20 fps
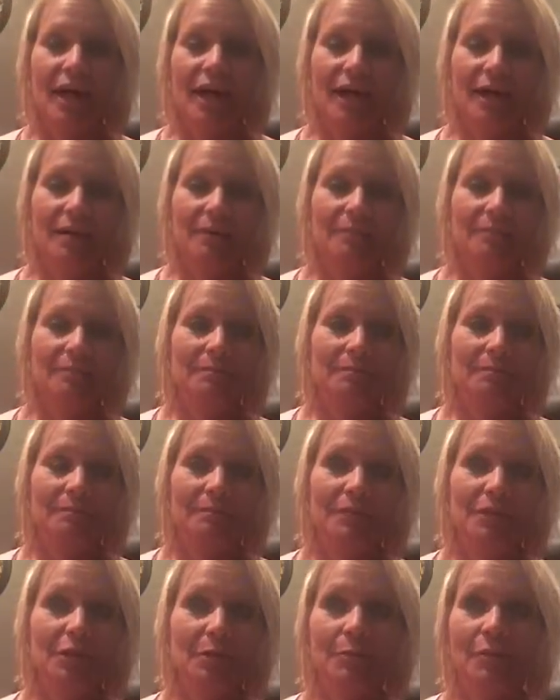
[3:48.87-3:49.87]
um,
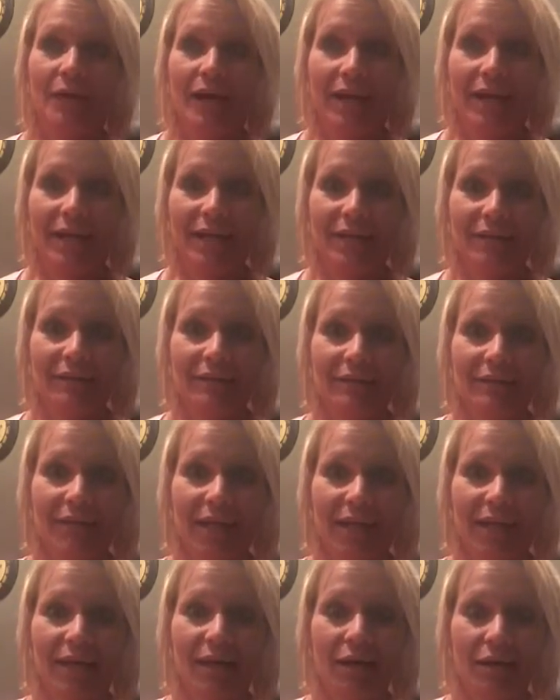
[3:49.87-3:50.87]
your brain,
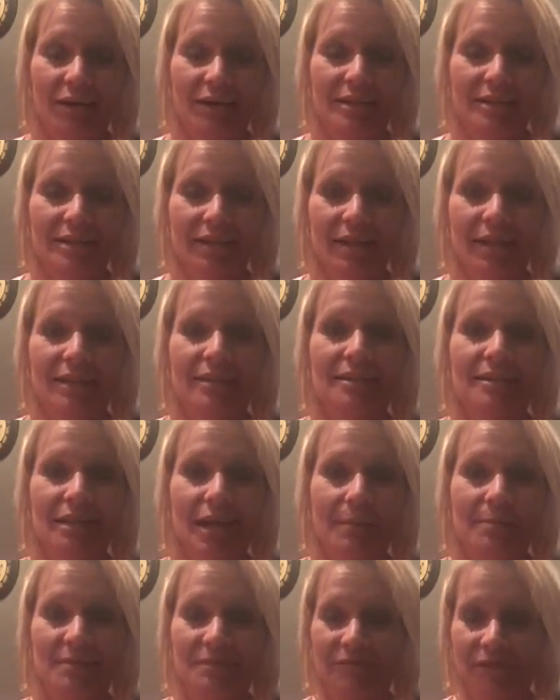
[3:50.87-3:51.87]
like, honestly
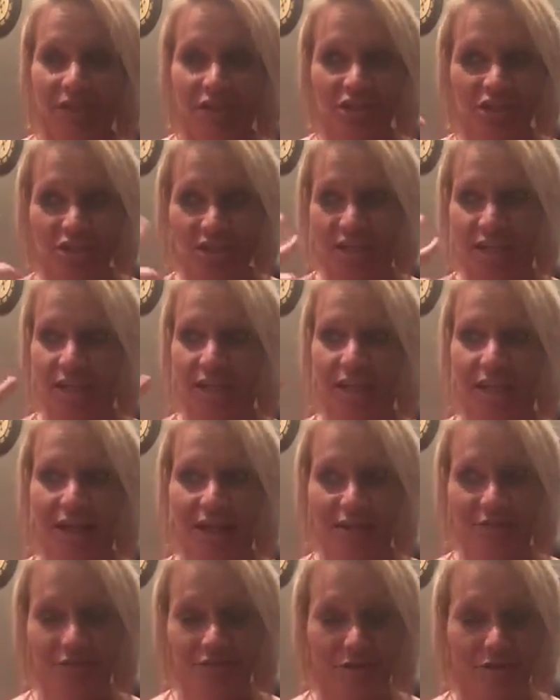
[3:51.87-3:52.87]
stops functioning
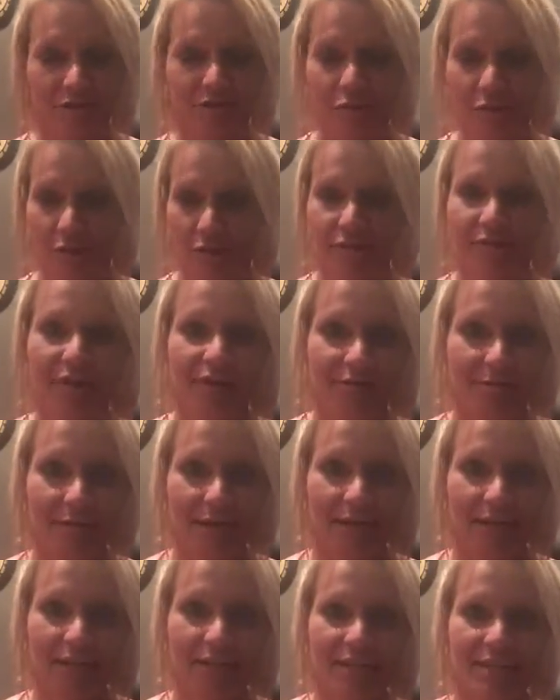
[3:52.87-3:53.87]
after 45
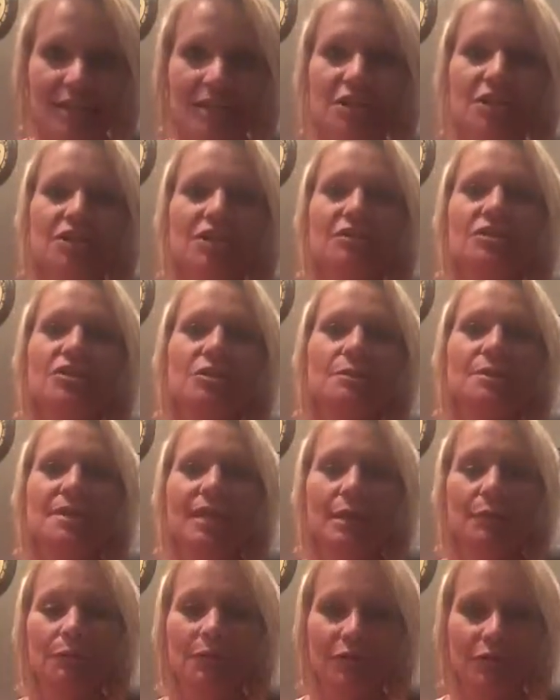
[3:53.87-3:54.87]
minutes. She was
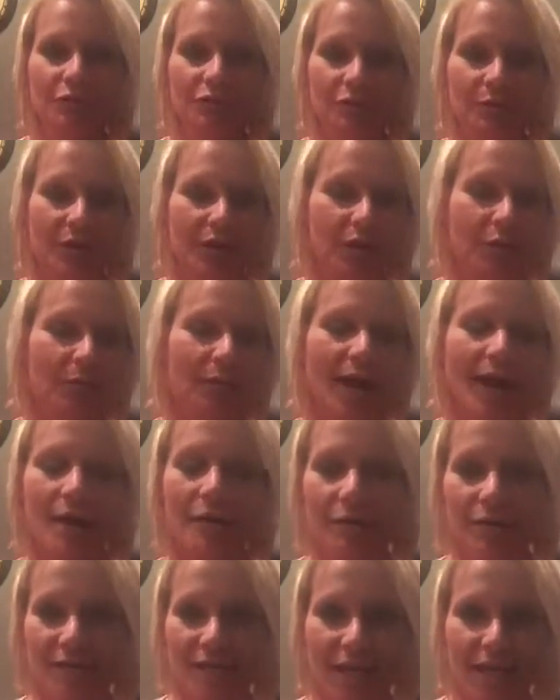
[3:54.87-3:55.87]
like, when you're doing your
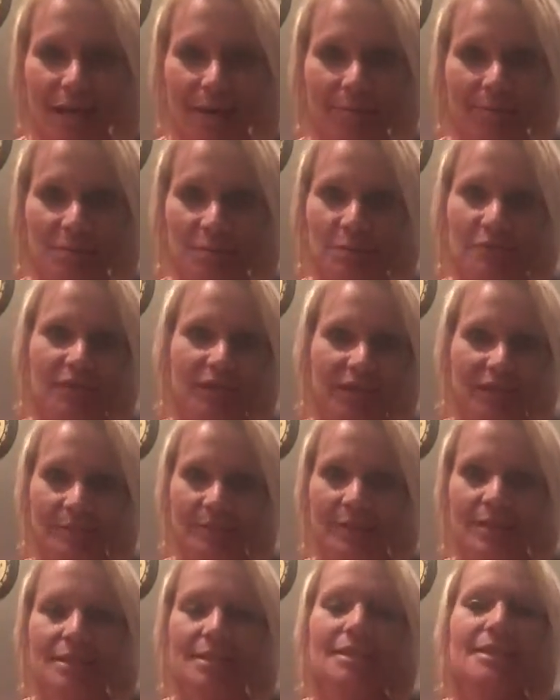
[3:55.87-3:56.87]
power times with any
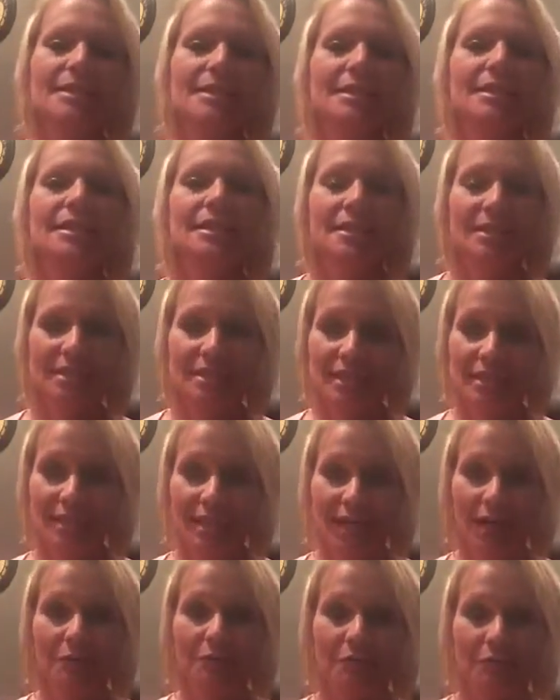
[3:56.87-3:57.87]
business, sit
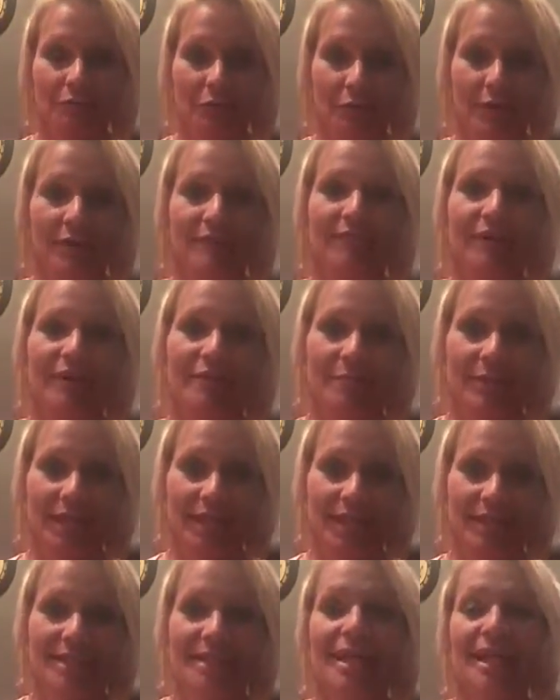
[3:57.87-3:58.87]
down for 45
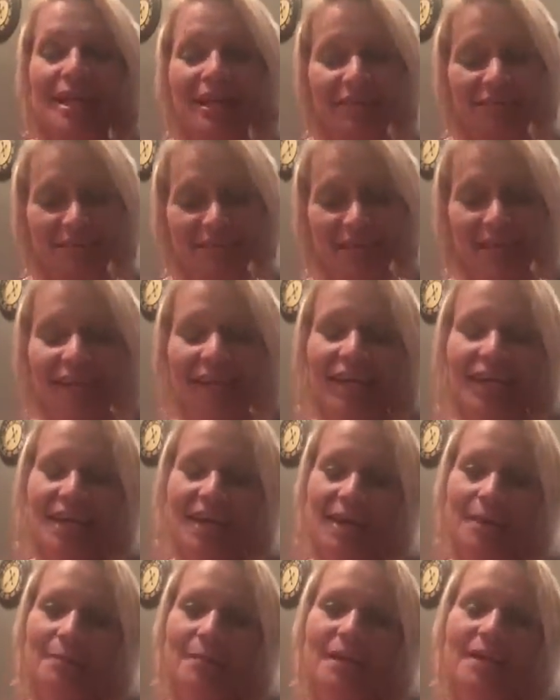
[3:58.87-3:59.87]
minutes, then get up